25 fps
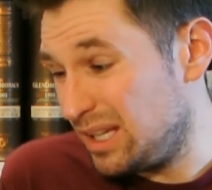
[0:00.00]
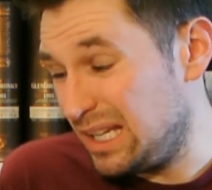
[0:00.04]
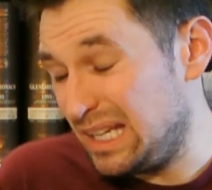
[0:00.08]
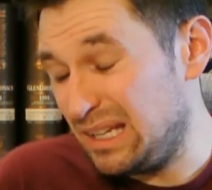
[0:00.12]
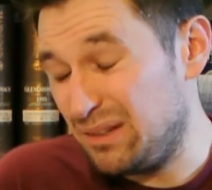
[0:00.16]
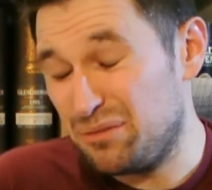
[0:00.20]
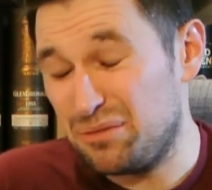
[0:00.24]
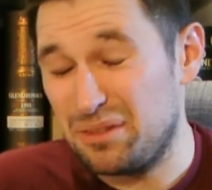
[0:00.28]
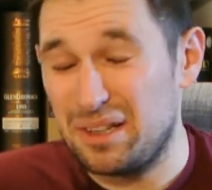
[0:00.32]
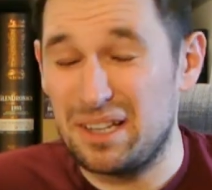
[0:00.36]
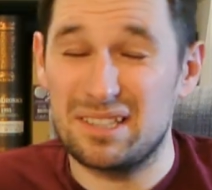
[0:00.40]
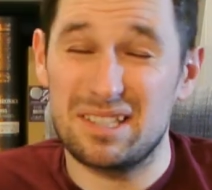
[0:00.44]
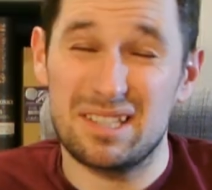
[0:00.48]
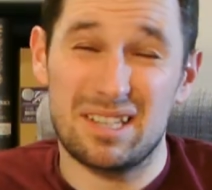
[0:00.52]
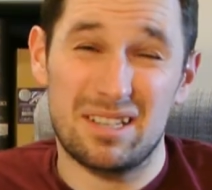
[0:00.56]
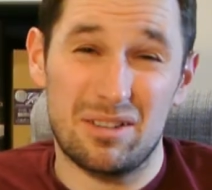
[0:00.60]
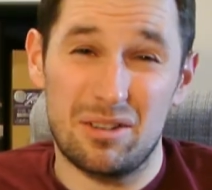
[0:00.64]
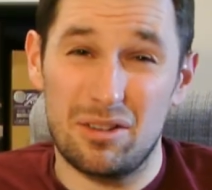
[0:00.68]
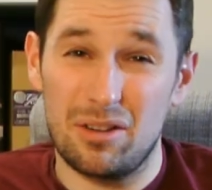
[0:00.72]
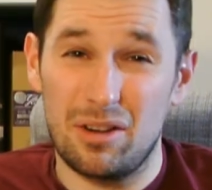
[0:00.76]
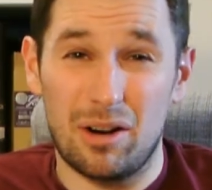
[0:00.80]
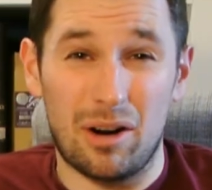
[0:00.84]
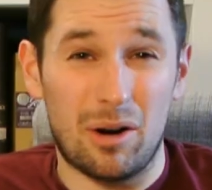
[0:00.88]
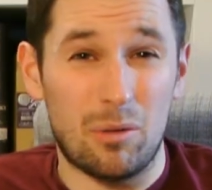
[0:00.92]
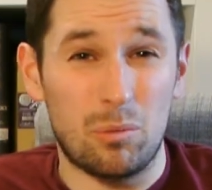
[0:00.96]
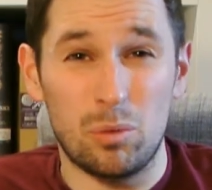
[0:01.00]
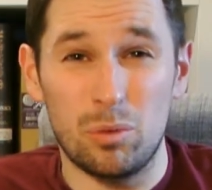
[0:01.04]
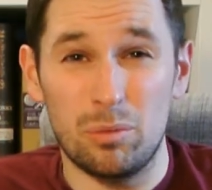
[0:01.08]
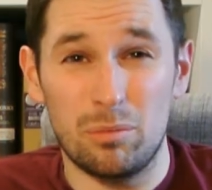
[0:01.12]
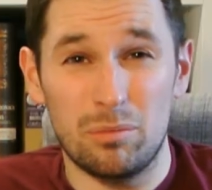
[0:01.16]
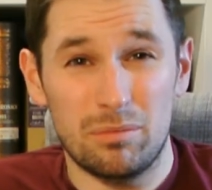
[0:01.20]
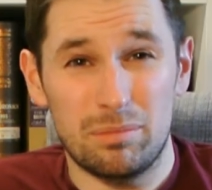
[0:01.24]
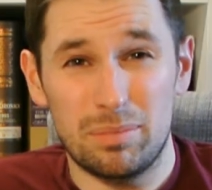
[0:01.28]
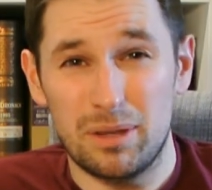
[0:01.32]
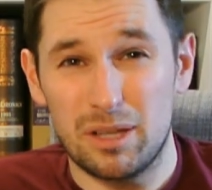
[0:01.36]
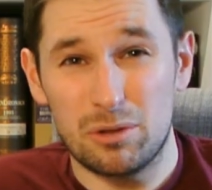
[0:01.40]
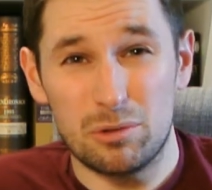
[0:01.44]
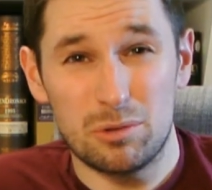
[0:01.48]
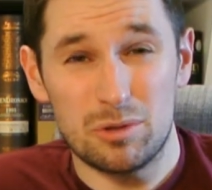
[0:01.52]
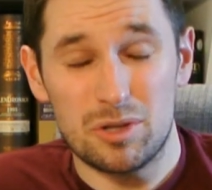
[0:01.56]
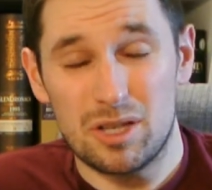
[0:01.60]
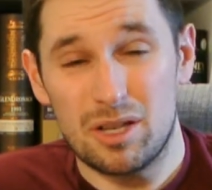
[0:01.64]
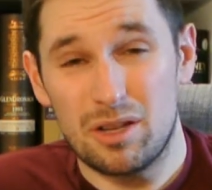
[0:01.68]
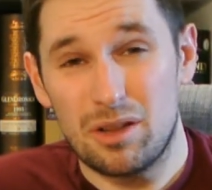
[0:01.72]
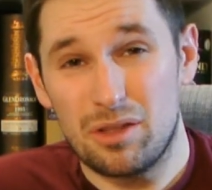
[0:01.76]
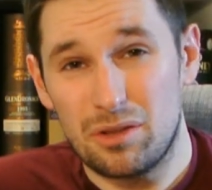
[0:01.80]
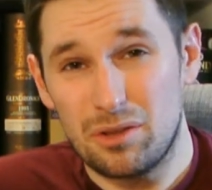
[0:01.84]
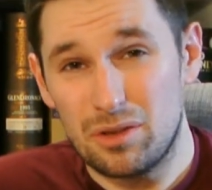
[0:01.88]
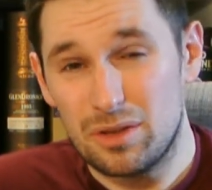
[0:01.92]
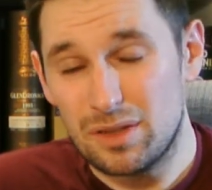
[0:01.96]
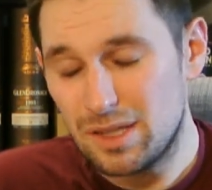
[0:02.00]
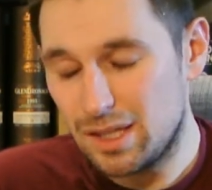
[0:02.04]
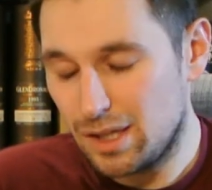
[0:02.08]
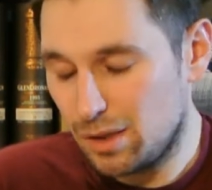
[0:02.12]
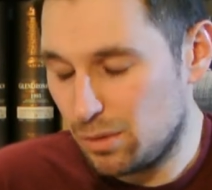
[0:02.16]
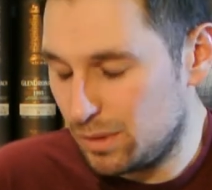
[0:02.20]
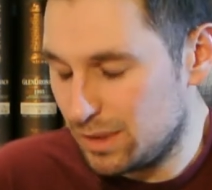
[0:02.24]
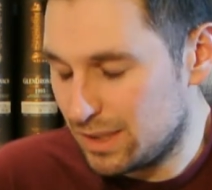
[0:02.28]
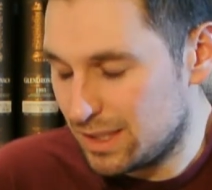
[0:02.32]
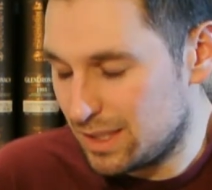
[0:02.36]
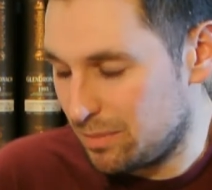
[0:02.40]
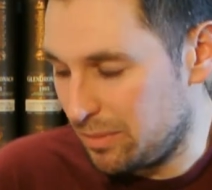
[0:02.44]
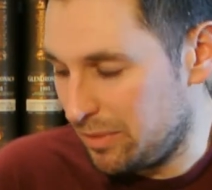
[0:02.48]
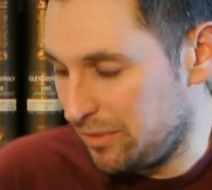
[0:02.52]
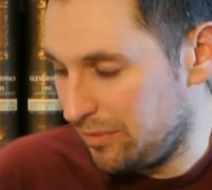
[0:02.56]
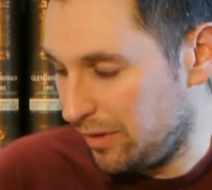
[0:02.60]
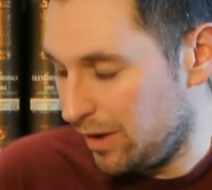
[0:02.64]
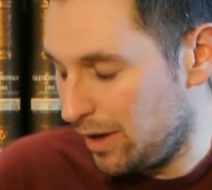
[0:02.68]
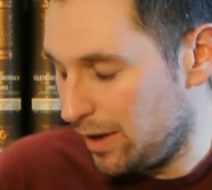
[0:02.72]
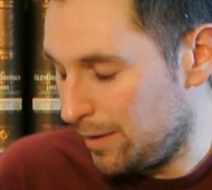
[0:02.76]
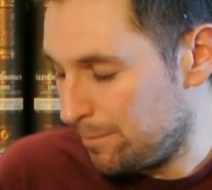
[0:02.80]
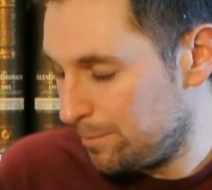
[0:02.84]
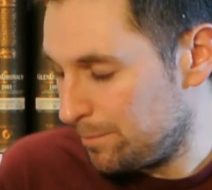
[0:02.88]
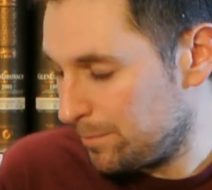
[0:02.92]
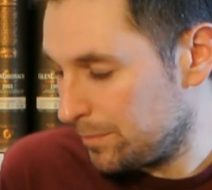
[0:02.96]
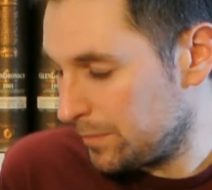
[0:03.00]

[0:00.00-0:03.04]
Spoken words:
In fact, I wouldn't begrudge it at 30 quid, to be fair,